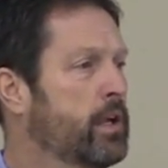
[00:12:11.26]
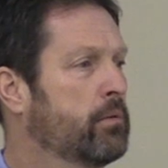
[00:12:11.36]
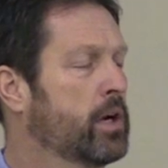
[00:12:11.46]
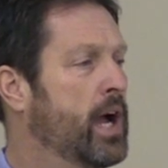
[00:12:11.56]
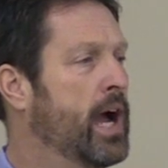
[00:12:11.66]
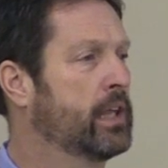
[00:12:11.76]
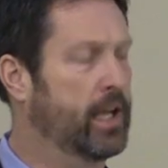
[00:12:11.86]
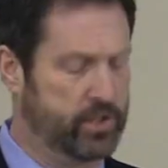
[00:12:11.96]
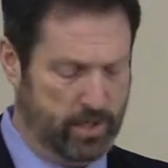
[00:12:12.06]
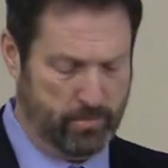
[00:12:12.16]
And we're going to
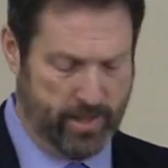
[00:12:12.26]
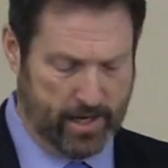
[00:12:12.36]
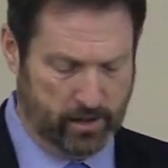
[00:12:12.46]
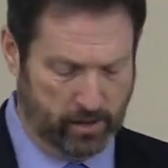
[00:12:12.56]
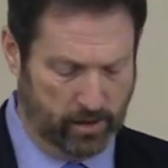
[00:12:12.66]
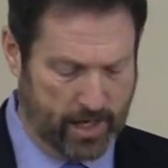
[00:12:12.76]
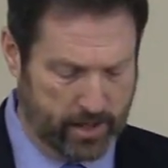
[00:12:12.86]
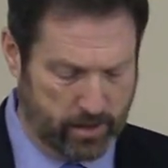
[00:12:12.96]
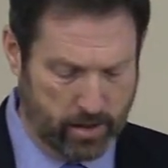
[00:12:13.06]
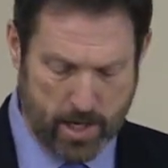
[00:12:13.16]
highlight some of that a little
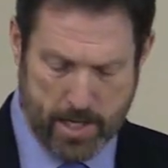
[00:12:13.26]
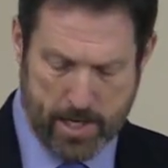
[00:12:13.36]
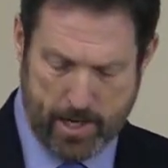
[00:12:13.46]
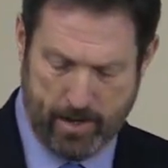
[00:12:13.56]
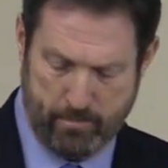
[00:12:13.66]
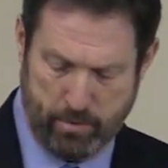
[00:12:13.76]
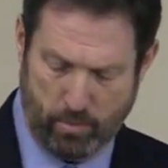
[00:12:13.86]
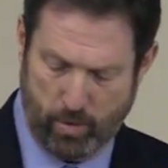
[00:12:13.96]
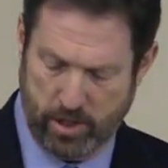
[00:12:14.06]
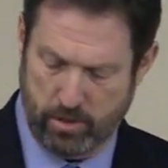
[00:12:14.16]
later,
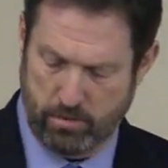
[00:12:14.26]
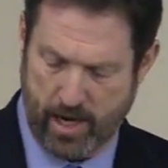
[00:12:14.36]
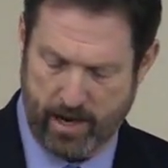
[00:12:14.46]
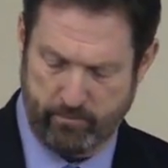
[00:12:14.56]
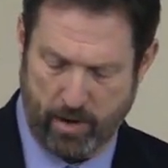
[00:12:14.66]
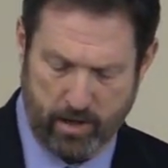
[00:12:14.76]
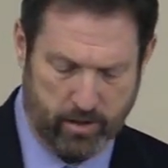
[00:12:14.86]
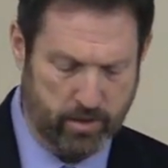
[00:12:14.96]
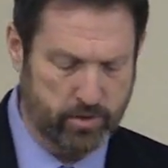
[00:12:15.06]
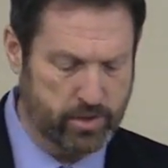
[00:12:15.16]
but we do have
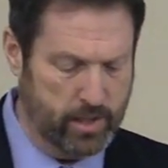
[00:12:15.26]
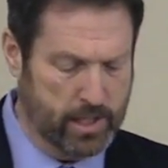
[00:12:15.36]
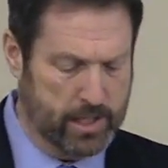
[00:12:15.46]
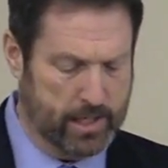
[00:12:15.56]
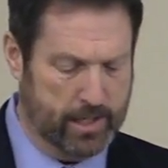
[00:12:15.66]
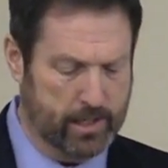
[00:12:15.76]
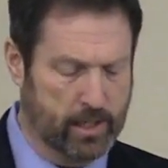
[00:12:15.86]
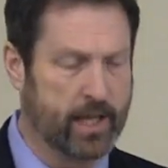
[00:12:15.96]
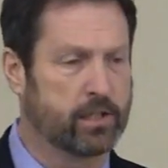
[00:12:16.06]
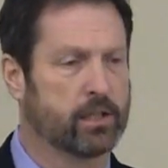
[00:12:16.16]
partners
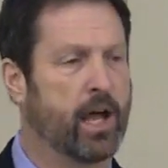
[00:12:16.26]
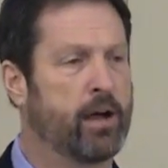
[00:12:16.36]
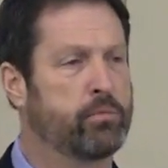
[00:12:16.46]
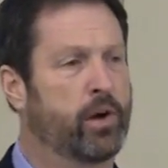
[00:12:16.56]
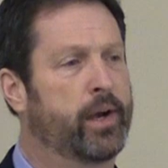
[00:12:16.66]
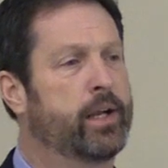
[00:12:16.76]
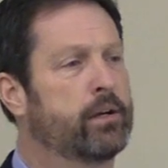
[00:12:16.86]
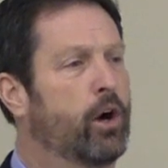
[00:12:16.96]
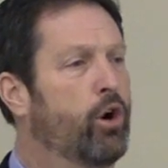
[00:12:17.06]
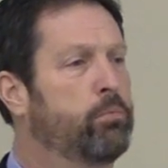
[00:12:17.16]
like the library,
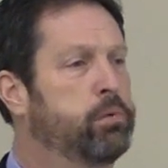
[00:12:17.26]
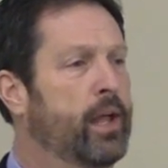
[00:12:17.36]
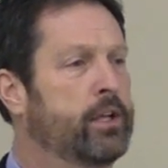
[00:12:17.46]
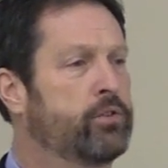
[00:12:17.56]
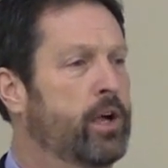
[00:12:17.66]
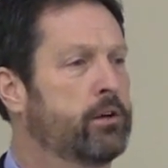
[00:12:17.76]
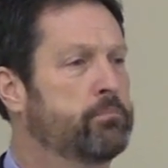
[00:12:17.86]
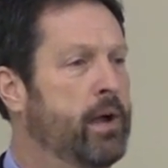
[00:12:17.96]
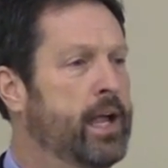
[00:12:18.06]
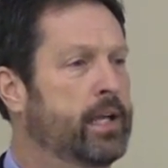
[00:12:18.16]
Old Plank Trail
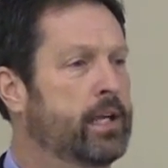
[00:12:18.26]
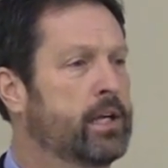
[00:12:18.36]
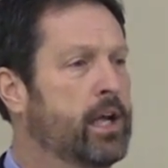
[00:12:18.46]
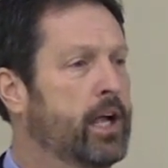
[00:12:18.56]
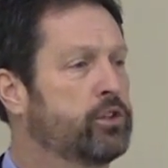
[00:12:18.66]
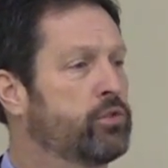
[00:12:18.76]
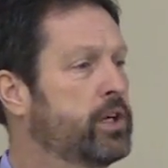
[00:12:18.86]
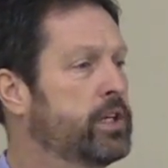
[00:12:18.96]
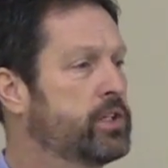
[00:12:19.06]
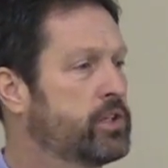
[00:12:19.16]
Bank, and
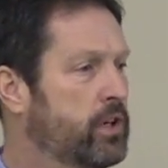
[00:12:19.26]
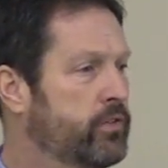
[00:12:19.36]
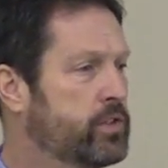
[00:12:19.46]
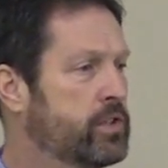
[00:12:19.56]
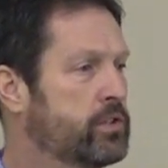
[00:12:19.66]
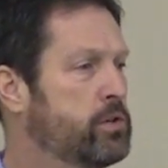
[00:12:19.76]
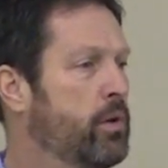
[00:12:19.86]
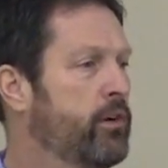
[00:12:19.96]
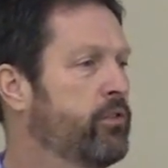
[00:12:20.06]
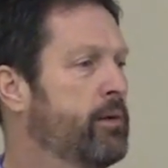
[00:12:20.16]
Trinity Services, who
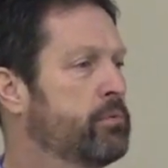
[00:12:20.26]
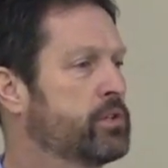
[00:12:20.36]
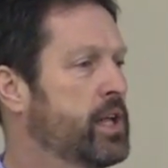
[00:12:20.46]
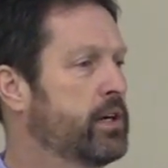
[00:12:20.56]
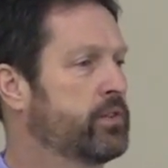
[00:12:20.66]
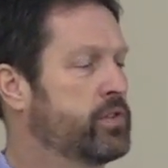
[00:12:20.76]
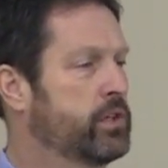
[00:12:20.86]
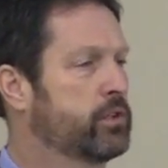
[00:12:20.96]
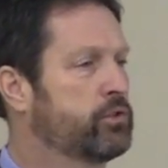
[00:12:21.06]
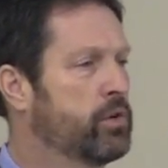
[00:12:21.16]
have representatives
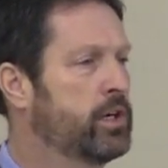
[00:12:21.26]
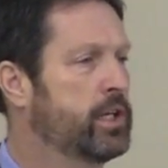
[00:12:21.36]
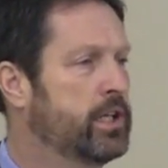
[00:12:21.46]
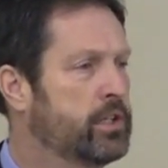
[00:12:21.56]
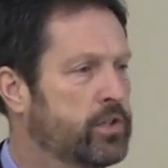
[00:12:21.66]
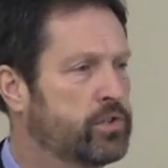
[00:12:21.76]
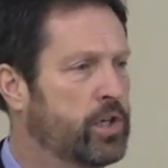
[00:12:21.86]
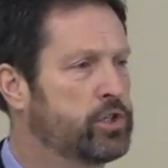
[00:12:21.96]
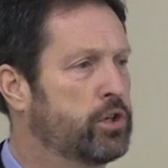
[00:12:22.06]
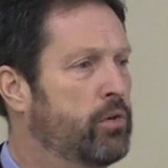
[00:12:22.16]
here. Trinity does
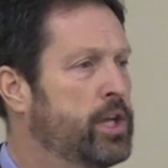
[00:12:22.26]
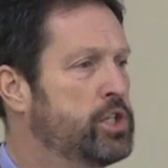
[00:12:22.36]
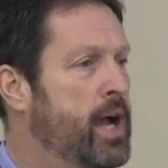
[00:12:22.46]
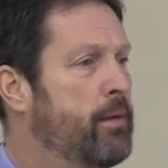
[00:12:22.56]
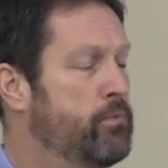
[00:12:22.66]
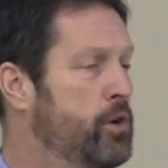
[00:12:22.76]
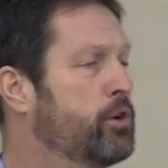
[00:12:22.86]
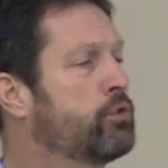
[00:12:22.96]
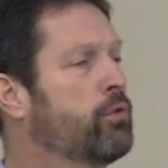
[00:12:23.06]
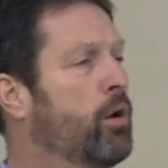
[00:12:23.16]
such a great job.
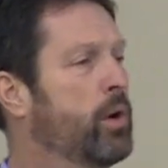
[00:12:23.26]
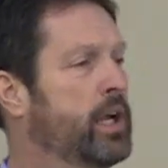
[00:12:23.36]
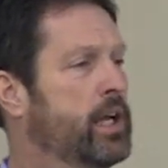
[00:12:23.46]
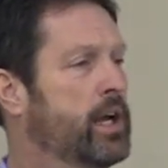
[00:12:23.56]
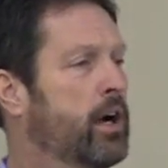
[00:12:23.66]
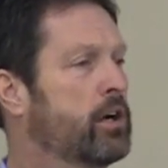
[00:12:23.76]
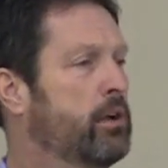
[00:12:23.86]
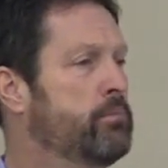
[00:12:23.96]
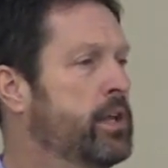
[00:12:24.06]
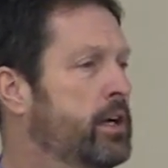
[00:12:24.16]
They're growing in our
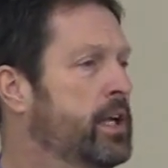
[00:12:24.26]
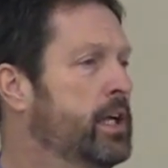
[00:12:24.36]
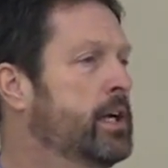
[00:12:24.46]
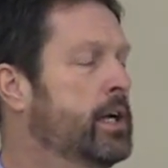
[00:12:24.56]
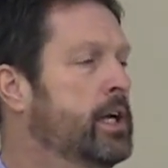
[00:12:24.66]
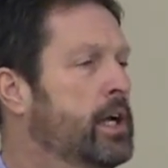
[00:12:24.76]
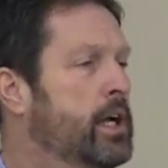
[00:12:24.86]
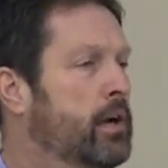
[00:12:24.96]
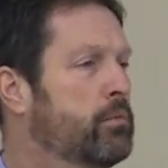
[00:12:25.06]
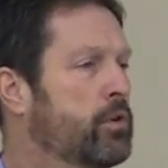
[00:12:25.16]
community,
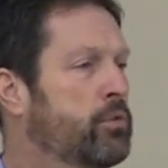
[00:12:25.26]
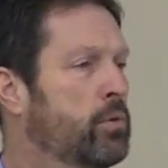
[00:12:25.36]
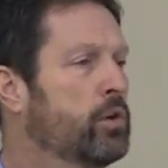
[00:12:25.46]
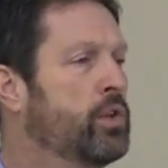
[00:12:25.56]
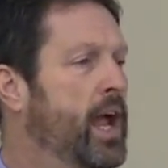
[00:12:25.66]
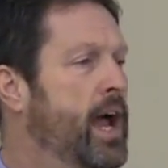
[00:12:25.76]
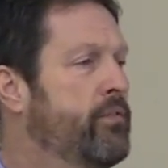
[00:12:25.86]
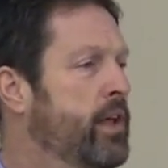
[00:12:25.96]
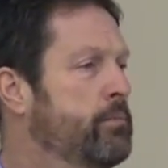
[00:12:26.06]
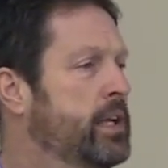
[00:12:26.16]
and we're thrilled to
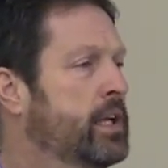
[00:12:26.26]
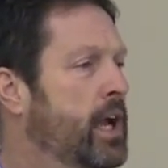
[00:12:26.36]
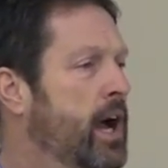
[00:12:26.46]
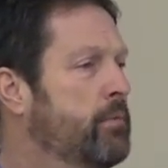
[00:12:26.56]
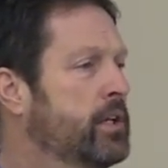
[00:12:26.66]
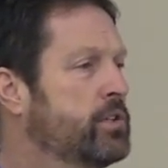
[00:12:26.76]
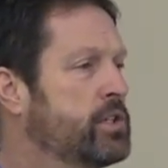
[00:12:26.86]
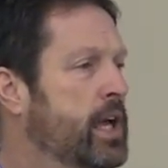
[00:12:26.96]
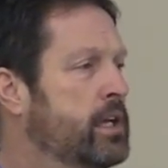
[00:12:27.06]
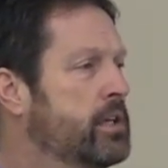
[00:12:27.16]
have them in the
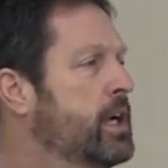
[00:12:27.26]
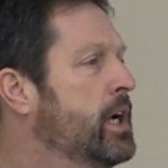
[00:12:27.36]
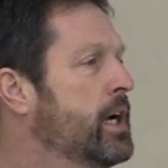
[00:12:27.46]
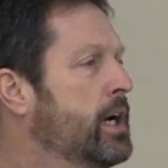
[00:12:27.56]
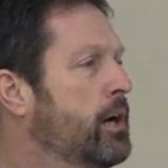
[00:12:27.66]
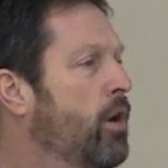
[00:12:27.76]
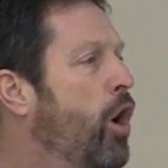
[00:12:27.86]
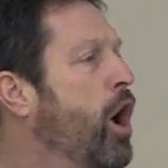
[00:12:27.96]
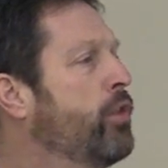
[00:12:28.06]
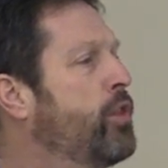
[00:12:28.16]
Commons. And
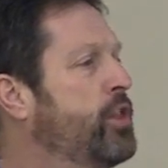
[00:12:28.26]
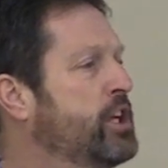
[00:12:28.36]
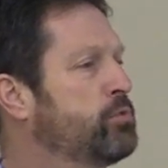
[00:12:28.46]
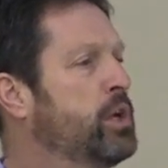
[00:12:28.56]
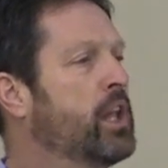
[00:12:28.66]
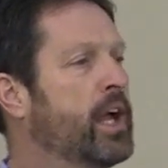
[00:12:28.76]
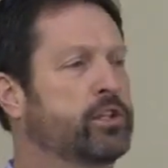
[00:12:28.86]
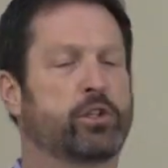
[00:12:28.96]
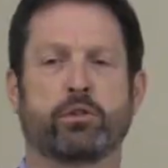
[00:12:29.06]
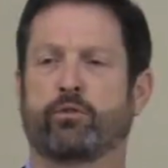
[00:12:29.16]
all the things we like
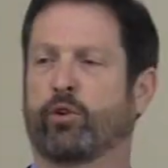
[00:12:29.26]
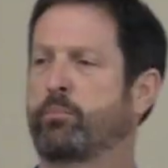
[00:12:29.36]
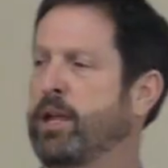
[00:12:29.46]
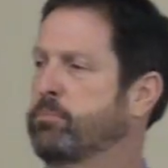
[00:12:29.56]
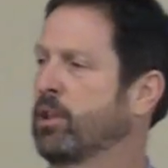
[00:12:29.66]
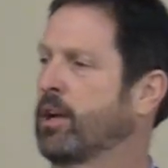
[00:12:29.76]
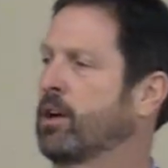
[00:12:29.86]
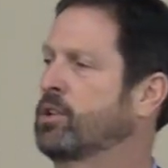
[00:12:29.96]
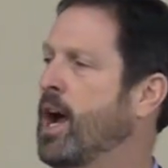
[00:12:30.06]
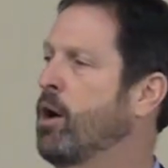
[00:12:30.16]
to do for people in
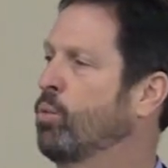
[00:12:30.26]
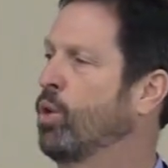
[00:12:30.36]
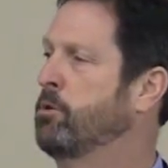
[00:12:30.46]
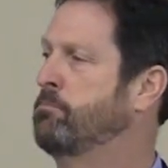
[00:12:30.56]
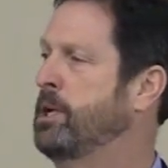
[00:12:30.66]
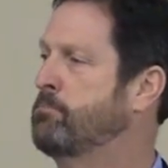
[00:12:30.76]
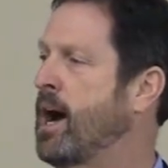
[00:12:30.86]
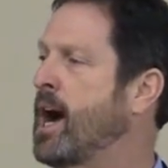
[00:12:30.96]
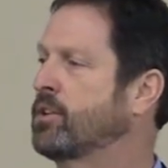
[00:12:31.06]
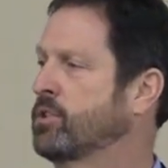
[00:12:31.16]
our town wouldn't be
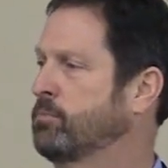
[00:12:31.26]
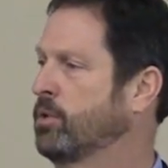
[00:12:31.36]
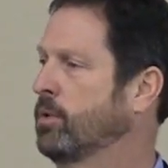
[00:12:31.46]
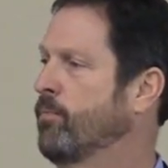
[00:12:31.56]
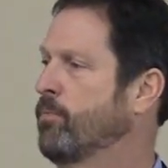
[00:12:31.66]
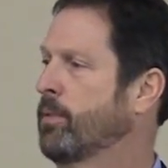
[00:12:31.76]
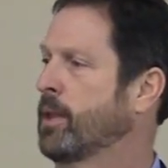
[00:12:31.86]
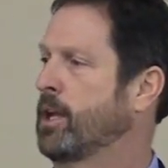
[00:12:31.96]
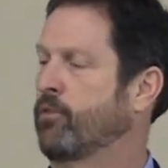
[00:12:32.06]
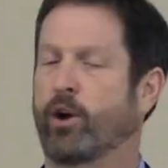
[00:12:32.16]
possible
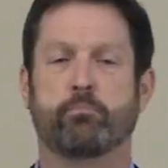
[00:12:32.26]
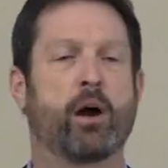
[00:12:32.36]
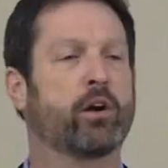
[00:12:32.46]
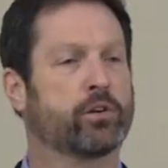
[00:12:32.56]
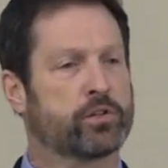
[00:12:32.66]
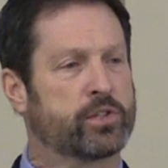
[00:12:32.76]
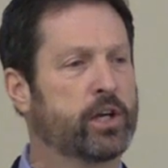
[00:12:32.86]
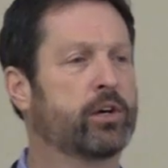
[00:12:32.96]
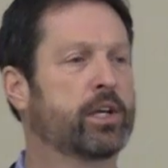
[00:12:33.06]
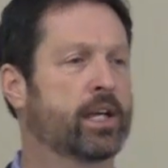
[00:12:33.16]
if our partners
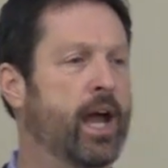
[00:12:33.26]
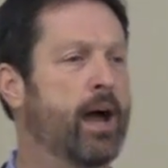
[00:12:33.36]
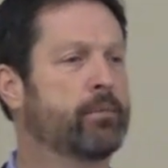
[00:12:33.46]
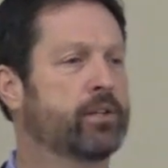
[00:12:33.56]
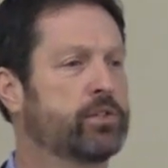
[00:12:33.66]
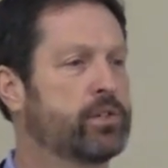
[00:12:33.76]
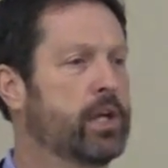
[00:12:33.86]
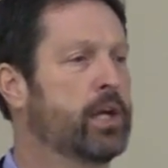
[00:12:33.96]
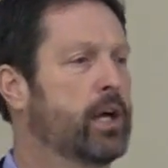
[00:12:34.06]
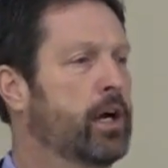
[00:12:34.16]
there in the Commons
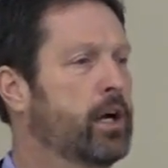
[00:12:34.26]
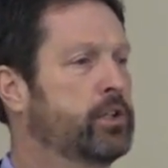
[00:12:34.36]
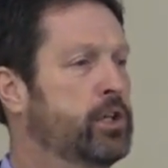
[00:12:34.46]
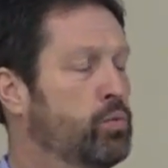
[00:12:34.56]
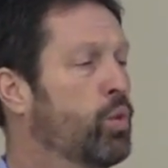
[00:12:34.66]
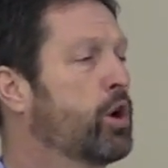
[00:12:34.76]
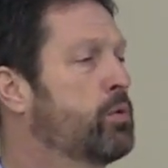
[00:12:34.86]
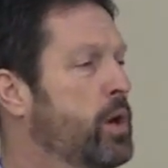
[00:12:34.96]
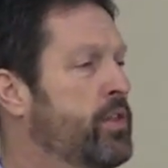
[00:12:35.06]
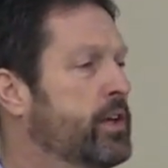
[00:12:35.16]
didn't
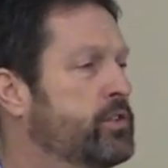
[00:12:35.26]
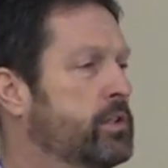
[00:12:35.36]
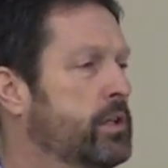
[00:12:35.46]
work with us.